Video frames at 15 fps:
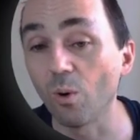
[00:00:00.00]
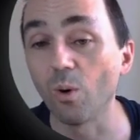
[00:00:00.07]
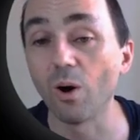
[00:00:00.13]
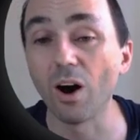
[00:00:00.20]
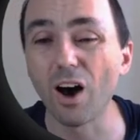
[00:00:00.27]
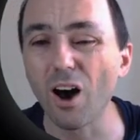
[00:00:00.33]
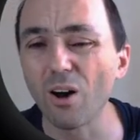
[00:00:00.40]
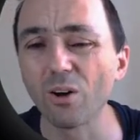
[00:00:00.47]

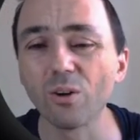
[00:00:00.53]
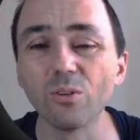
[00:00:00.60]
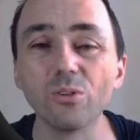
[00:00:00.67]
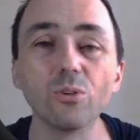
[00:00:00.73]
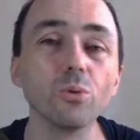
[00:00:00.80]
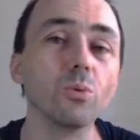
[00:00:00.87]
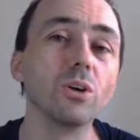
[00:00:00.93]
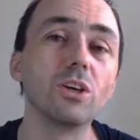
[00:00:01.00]
how
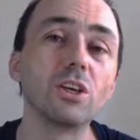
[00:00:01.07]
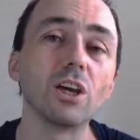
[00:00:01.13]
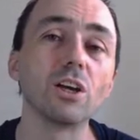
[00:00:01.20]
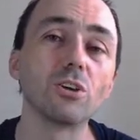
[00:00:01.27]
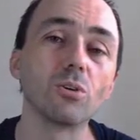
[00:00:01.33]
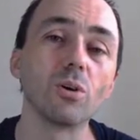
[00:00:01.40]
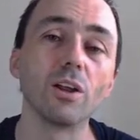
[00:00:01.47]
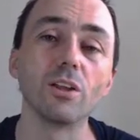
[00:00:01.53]
do we
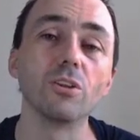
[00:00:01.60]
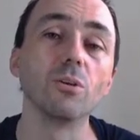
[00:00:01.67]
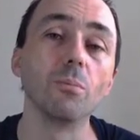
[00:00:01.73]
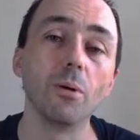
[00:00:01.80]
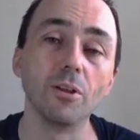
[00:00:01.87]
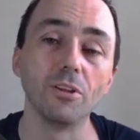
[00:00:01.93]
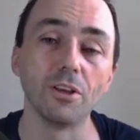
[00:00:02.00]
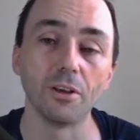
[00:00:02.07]
calculate the
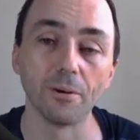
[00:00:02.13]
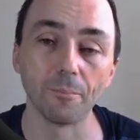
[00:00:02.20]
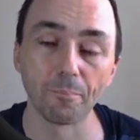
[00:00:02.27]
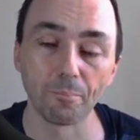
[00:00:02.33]
money.